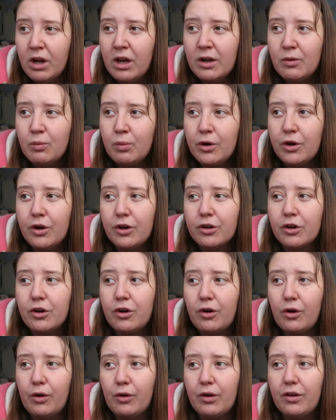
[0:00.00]
I
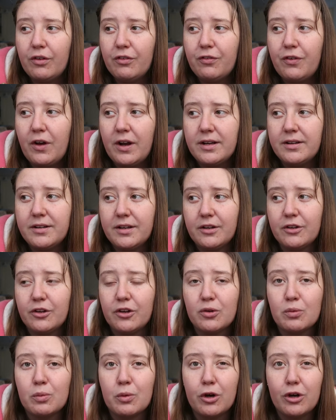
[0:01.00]
work on finding a
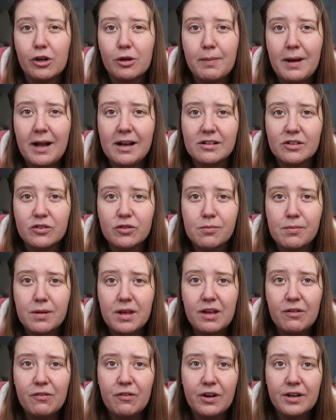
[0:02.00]
good work balance for
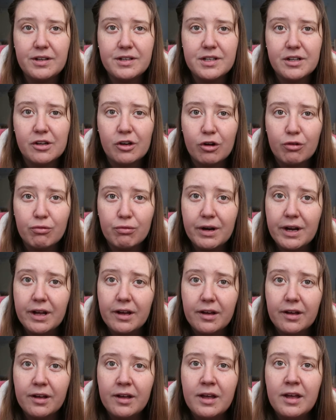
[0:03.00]
me, finding a
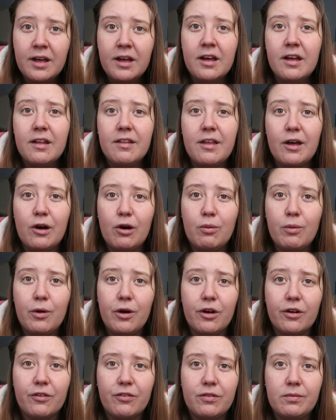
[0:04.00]
career that'll
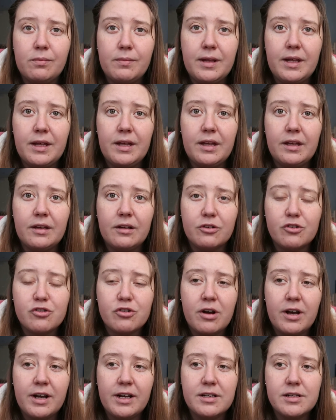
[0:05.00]
work for me,
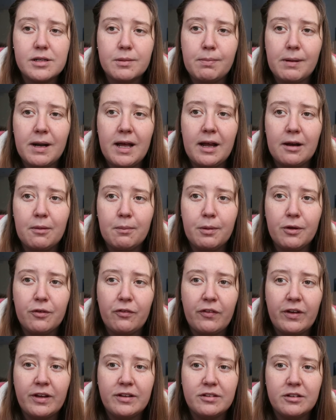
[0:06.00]
trying to plan and
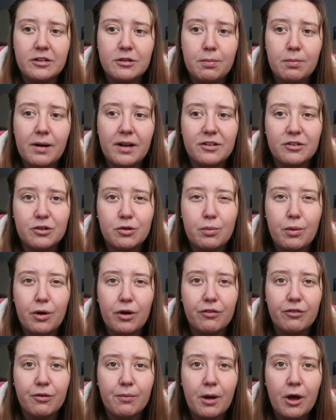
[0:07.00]
put things place to
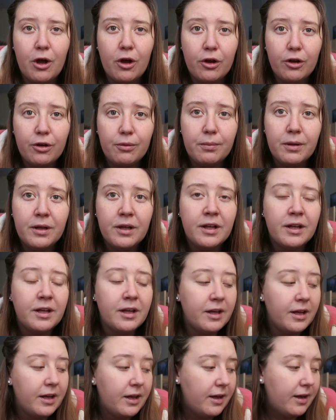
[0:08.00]
work from home
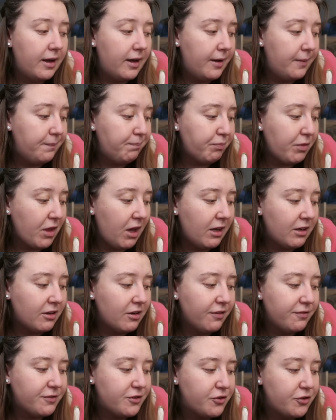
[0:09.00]
um,
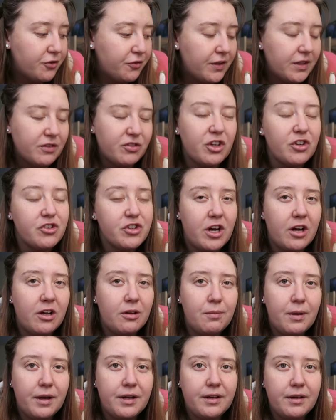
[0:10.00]
I'd love to do things like
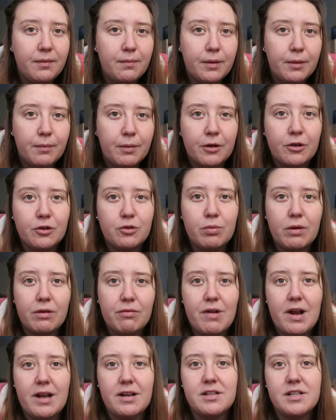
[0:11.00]
childminding, but because
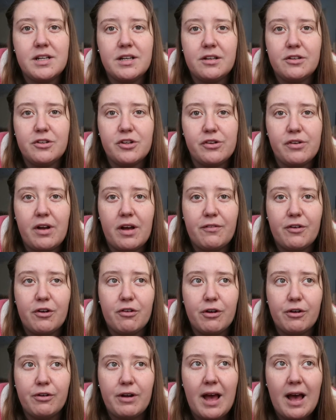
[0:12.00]
we're renting and don't have
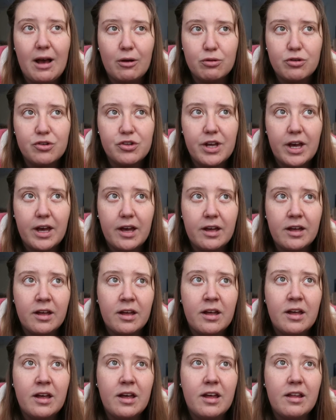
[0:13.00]
our own house yet,
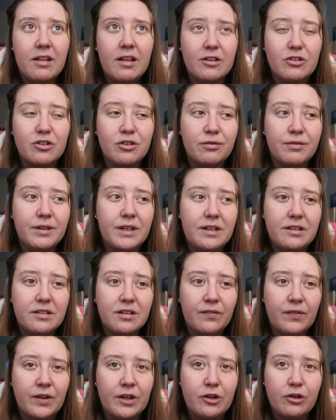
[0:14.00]
that's not really
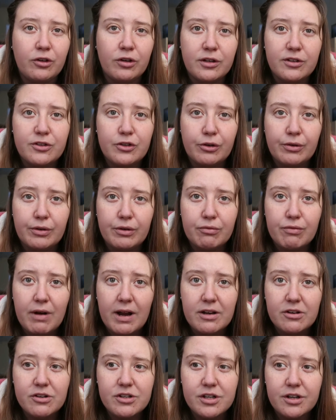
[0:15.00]
something you can do in a
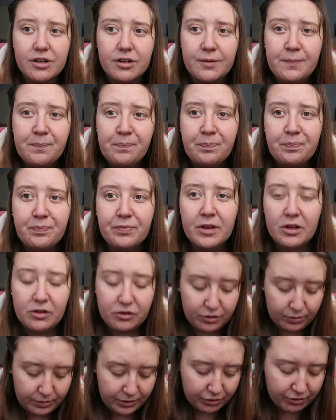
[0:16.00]
rental.
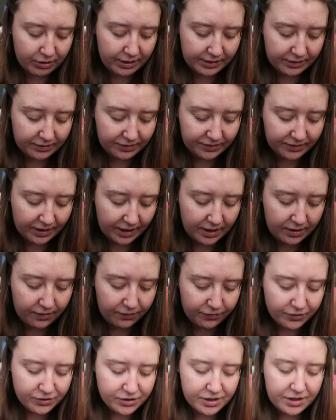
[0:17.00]
So we're trying to
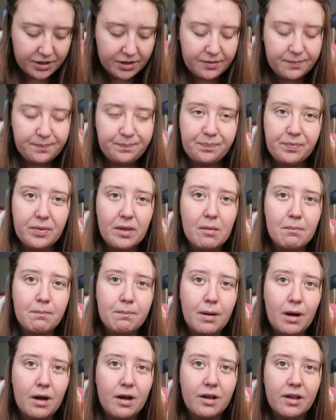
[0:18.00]
save to
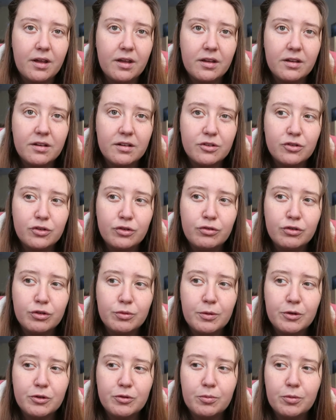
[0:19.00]
buy as soon
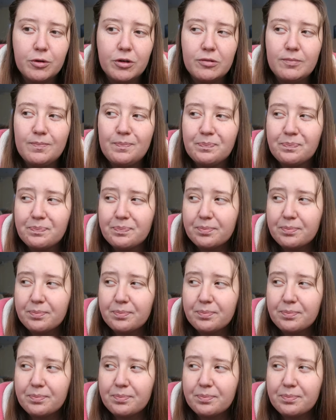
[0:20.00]
as possible.